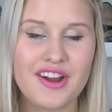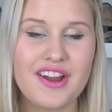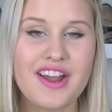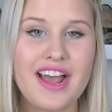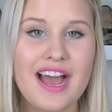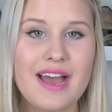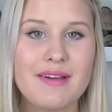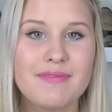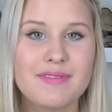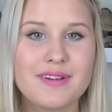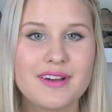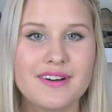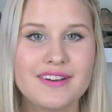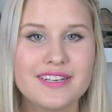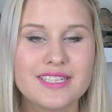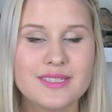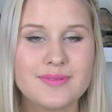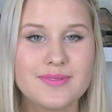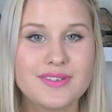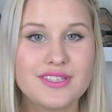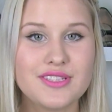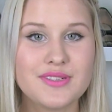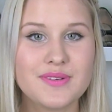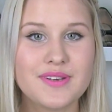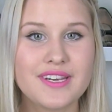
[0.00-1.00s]
I'm going
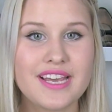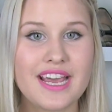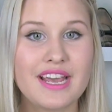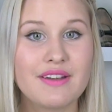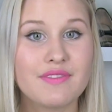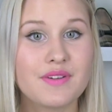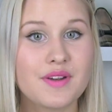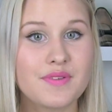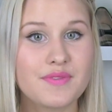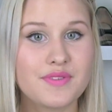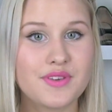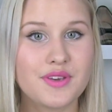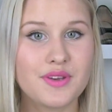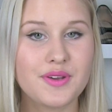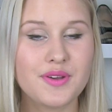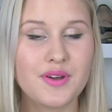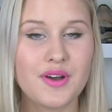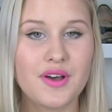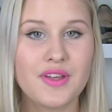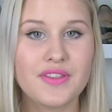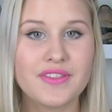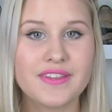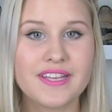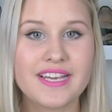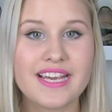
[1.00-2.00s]
to be doing a review
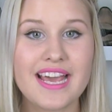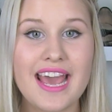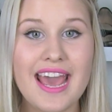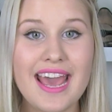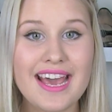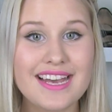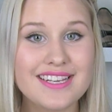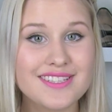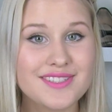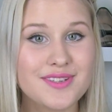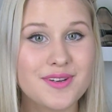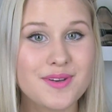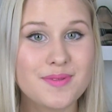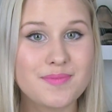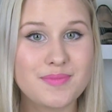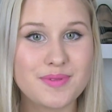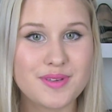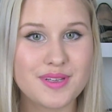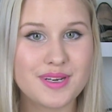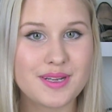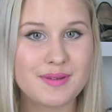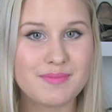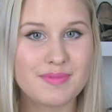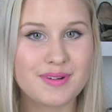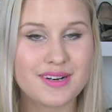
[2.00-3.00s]
on the XO
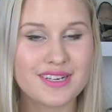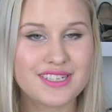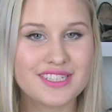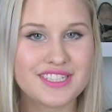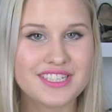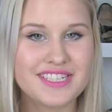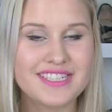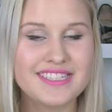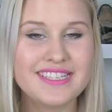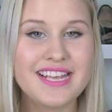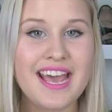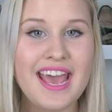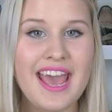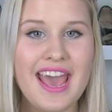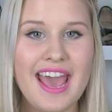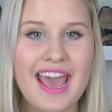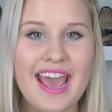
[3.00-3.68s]
Beauty brushes,